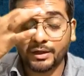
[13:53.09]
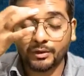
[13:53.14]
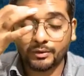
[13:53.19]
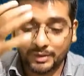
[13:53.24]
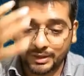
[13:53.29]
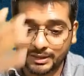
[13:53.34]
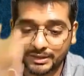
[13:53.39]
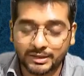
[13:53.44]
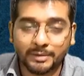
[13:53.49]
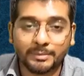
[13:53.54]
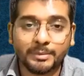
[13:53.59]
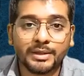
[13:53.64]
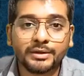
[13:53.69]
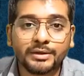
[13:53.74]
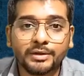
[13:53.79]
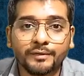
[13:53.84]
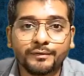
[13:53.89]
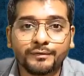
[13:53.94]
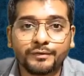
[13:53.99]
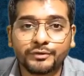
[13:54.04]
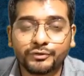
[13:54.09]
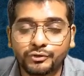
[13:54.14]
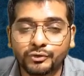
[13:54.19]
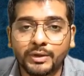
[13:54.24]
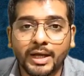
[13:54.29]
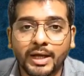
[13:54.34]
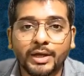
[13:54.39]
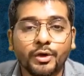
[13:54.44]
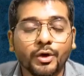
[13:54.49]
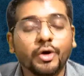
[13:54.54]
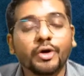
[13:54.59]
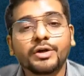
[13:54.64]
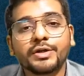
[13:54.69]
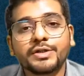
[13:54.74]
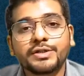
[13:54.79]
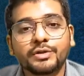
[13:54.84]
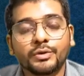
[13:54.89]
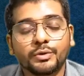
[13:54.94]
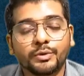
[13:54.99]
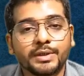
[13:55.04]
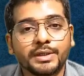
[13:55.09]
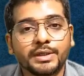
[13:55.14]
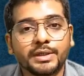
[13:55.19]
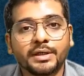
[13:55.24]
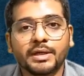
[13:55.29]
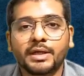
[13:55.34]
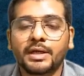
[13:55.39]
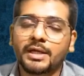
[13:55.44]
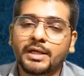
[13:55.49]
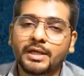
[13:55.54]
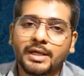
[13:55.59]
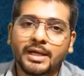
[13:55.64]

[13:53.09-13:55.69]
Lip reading: now in the month of July, August over here,